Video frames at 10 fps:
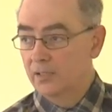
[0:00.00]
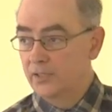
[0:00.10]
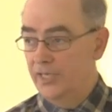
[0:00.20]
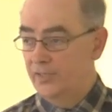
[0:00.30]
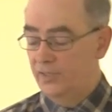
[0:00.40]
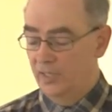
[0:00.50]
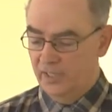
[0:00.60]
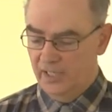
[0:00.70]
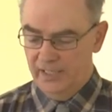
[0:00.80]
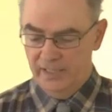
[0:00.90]
Jesus does
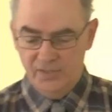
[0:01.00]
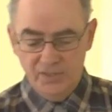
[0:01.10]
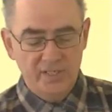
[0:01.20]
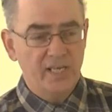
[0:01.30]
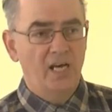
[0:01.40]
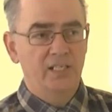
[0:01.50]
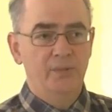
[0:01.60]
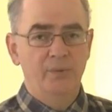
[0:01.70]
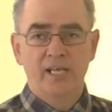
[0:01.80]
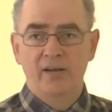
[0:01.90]
it like this. He says, aren't
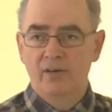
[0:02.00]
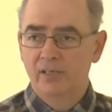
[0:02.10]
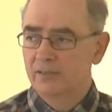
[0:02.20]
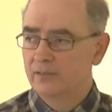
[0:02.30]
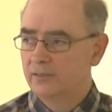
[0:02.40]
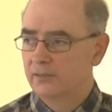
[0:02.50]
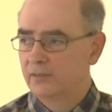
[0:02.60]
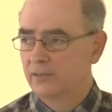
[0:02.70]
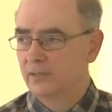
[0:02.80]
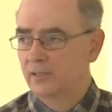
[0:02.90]
you in error?
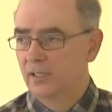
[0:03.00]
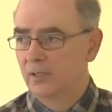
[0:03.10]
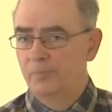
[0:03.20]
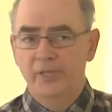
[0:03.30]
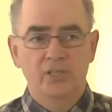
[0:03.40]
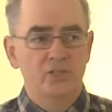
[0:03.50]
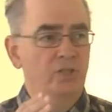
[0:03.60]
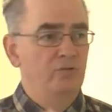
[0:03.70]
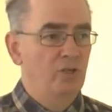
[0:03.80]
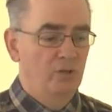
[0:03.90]
Because
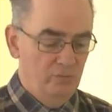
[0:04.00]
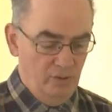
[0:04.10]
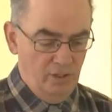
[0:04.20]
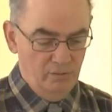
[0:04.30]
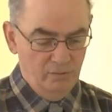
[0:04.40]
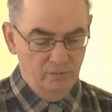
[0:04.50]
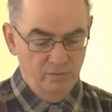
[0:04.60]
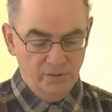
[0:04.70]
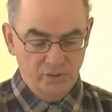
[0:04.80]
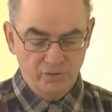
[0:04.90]
you don't know
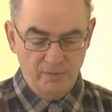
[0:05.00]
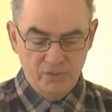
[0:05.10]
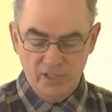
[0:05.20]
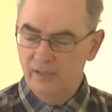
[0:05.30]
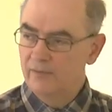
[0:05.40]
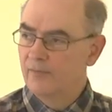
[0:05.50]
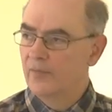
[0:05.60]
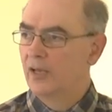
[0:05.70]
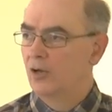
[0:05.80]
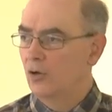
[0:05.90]
the scripture
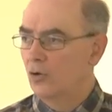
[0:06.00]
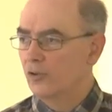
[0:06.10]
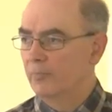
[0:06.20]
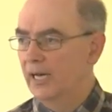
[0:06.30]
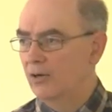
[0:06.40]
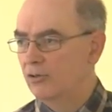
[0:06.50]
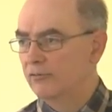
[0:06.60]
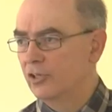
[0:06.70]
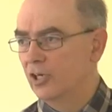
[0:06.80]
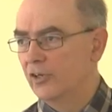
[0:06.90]
or the power
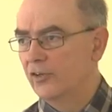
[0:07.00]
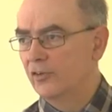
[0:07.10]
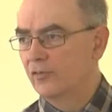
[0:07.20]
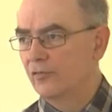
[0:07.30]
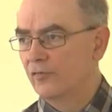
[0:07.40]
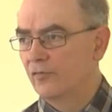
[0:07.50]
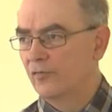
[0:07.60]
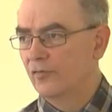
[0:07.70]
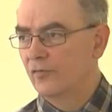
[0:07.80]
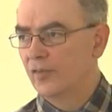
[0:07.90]
of God.
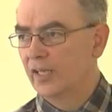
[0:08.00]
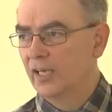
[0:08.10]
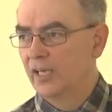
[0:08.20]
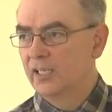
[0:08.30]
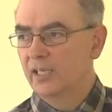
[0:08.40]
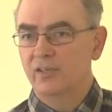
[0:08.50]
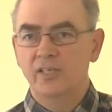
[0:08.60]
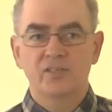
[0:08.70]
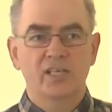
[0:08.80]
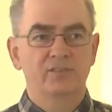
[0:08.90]
Now,
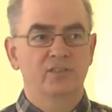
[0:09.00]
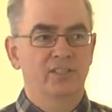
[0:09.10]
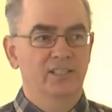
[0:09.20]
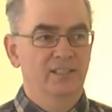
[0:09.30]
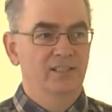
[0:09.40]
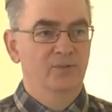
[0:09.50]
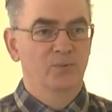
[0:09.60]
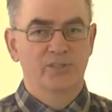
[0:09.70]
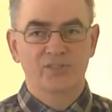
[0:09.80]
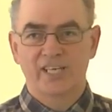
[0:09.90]
here's how to deal
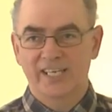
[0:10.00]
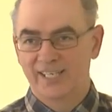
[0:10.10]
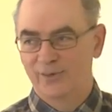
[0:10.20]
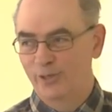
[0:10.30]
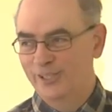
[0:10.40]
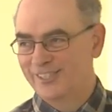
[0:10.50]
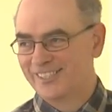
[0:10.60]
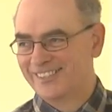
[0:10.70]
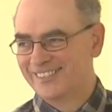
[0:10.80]
with a secularist.